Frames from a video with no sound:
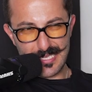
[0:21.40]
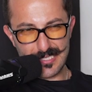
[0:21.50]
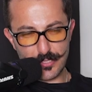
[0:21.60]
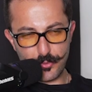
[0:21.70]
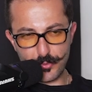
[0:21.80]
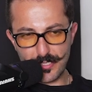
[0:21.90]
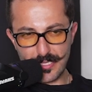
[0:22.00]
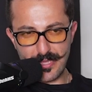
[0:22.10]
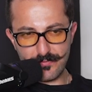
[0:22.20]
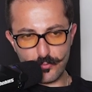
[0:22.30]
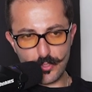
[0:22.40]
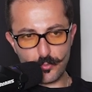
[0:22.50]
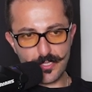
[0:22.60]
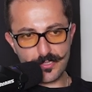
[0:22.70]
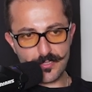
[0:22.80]
like three and a half, four
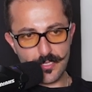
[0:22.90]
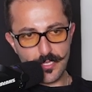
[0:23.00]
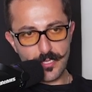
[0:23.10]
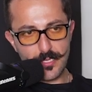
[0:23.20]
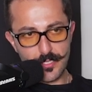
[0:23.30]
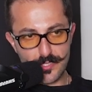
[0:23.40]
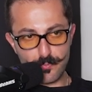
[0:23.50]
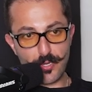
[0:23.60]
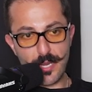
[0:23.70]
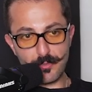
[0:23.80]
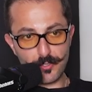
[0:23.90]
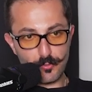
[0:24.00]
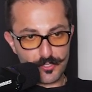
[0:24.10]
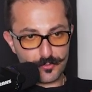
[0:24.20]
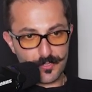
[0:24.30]
weeks, is priming,
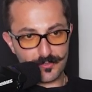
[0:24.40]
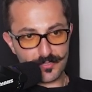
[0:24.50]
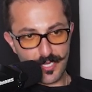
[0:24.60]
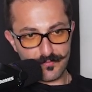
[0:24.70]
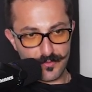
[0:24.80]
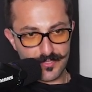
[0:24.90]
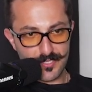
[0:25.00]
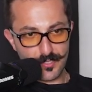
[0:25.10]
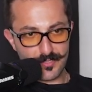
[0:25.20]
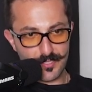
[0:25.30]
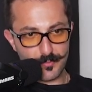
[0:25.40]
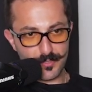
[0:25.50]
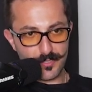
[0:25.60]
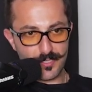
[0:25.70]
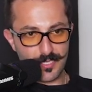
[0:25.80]
what you did today for the sales team
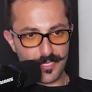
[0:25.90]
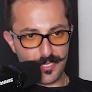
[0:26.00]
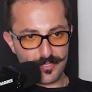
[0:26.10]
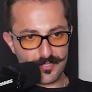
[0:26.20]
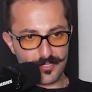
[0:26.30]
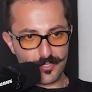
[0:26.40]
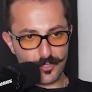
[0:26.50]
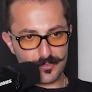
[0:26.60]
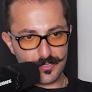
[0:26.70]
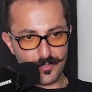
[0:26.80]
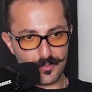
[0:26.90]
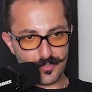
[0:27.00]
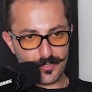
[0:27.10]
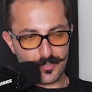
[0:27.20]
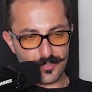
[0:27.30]
and the, uh, what's it called, and
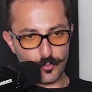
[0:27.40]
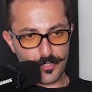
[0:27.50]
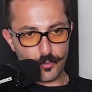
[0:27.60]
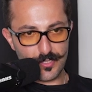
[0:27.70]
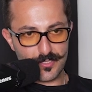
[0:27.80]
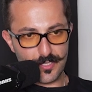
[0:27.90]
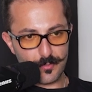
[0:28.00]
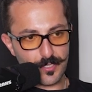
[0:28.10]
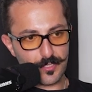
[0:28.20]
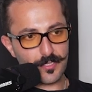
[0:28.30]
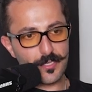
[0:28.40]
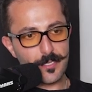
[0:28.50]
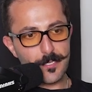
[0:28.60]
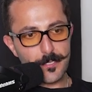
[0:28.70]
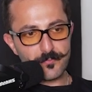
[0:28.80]
the Winning Wednesday meeting
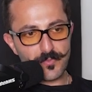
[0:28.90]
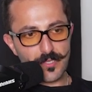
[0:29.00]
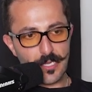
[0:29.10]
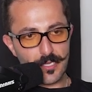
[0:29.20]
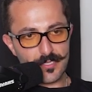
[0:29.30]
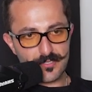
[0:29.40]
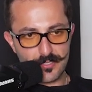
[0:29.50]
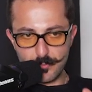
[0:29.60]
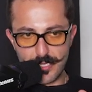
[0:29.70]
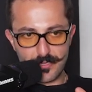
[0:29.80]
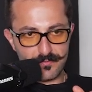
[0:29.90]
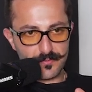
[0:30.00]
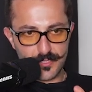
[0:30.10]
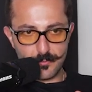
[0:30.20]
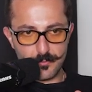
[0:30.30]
uh, it's about a
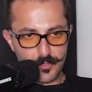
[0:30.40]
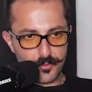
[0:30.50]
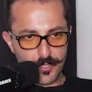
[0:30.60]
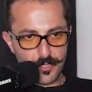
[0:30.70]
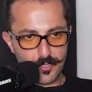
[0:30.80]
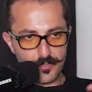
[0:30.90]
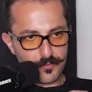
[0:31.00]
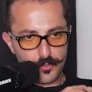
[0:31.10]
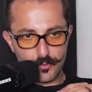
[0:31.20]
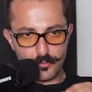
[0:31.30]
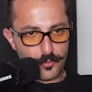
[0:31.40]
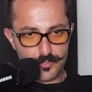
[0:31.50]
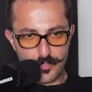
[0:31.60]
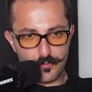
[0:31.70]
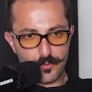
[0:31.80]
15 minute thing. If you, those
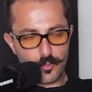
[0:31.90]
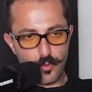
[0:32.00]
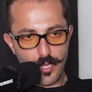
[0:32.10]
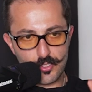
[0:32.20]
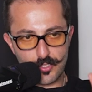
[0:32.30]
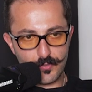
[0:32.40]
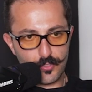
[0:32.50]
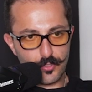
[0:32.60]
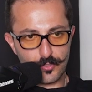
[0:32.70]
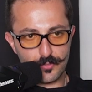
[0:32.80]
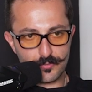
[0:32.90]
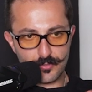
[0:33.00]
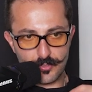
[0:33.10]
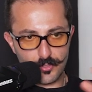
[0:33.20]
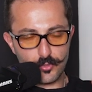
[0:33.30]
of you that are watching, if you go to, to
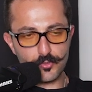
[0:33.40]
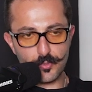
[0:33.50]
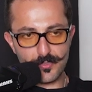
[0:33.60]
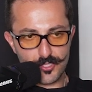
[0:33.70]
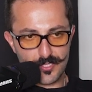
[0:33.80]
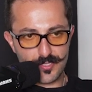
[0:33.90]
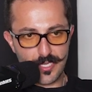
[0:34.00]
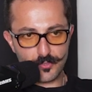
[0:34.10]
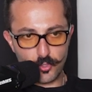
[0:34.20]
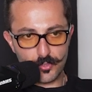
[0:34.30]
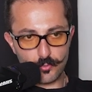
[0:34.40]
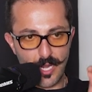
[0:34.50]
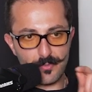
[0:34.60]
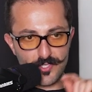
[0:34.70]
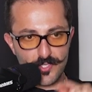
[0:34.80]
YouTube and just type Tony
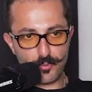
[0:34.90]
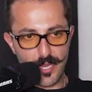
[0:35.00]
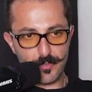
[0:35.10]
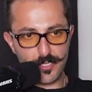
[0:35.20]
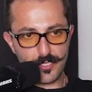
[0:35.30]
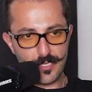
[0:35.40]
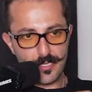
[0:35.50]
Robbins priming,